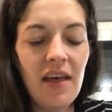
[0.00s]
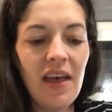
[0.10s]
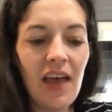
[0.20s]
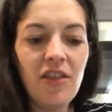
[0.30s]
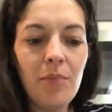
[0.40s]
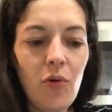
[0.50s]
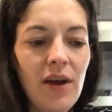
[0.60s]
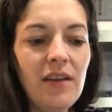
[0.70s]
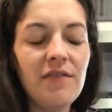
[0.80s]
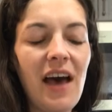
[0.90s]
And the
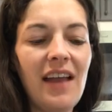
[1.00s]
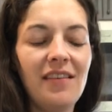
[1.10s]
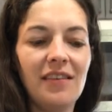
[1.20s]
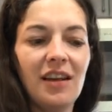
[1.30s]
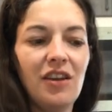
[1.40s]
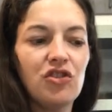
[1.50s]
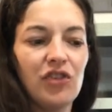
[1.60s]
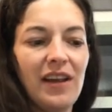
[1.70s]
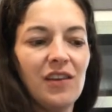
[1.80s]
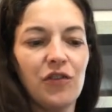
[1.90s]
point of that is it's gonna
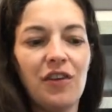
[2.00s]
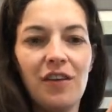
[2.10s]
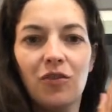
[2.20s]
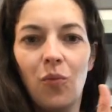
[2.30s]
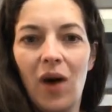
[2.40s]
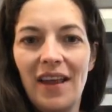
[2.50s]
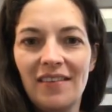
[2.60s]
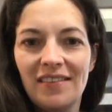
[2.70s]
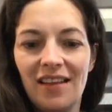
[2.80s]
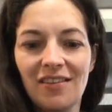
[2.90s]
transfer this white
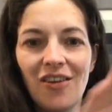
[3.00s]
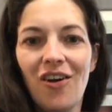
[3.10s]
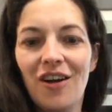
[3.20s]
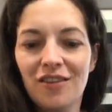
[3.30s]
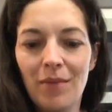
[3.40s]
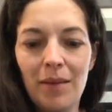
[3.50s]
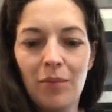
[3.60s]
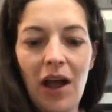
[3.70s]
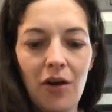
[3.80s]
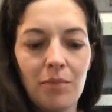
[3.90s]
stencil onto my
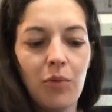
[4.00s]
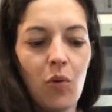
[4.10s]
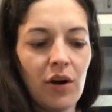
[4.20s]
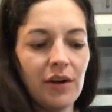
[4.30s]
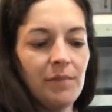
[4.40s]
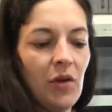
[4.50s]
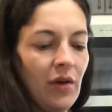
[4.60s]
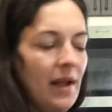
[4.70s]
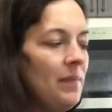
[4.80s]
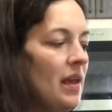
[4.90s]
brown board,
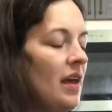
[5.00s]
okay?